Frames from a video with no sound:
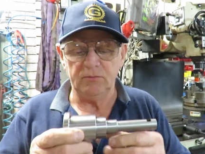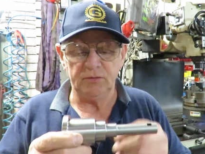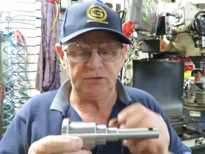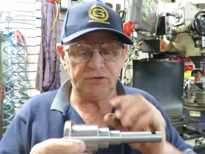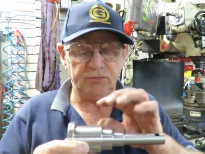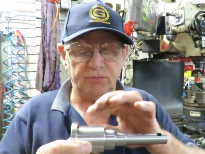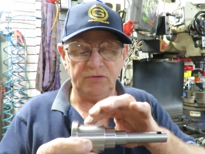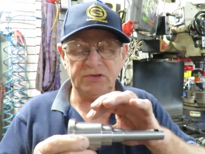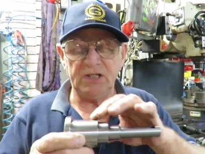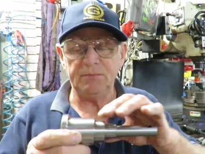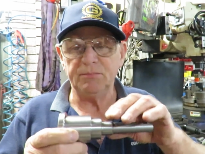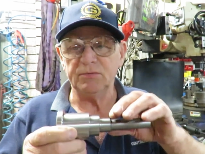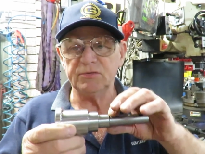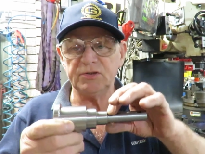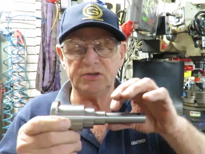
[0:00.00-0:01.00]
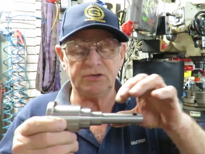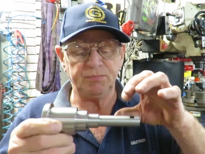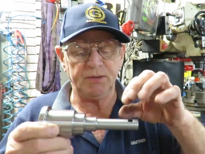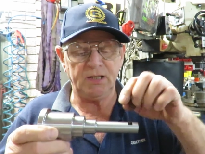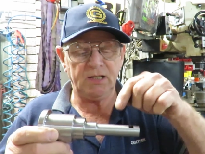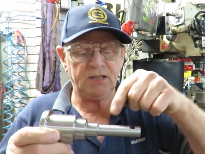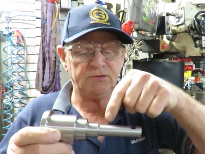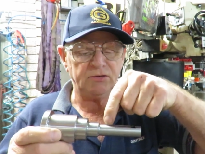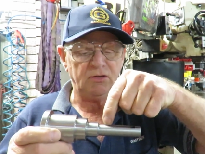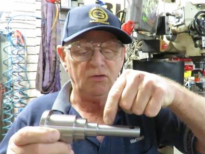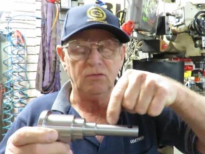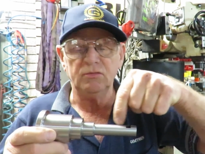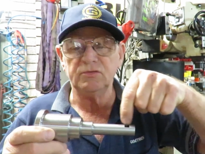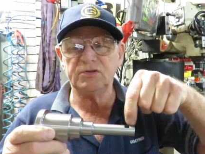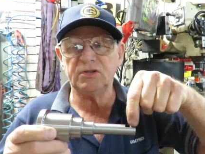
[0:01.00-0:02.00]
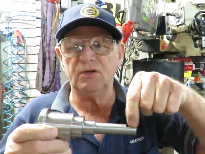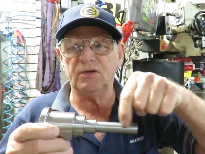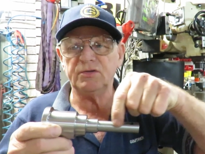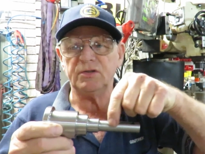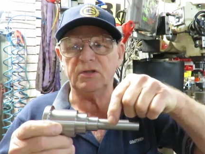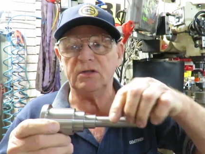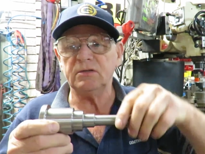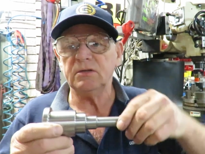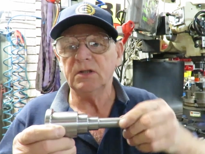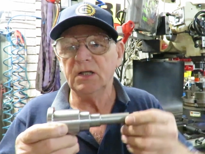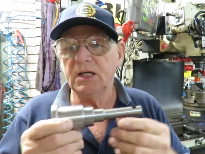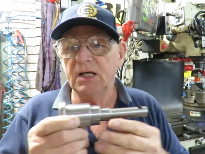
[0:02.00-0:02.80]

which resembles this but has a long slot in it